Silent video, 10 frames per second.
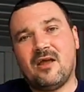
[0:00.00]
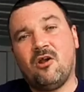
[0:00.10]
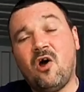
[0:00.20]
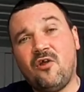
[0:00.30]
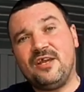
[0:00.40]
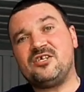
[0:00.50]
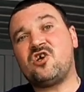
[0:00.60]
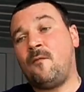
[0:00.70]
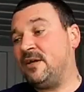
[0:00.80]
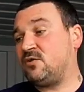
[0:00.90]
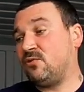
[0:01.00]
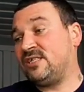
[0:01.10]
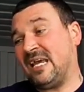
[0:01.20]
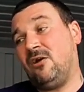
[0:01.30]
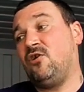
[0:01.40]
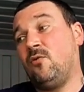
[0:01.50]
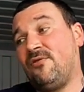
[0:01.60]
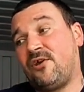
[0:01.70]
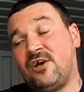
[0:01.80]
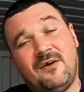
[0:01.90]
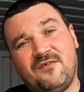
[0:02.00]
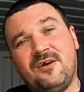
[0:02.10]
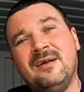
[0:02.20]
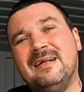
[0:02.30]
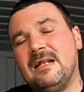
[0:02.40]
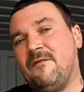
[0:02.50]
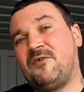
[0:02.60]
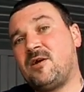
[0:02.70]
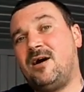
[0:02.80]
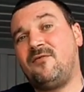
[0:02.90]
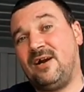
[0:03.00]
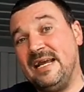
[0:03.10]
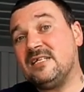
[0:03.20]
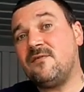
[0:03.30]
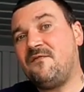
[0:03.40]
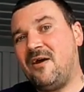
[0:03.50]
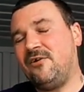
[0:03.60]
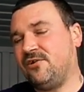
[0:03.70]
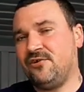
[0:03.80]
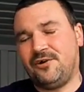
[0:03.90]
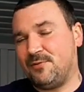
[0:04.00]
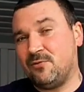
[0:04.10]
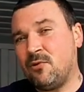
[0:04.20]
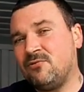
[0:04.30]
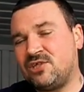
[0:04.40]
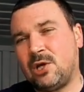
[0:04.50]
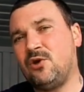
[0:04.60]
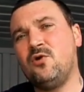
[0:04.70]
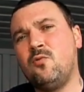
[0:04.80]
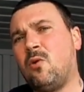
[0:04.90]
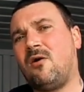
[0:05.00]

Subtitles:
Now, a lot of these comics will tell you on the cover if the cover is a variant or not, but it won't tell you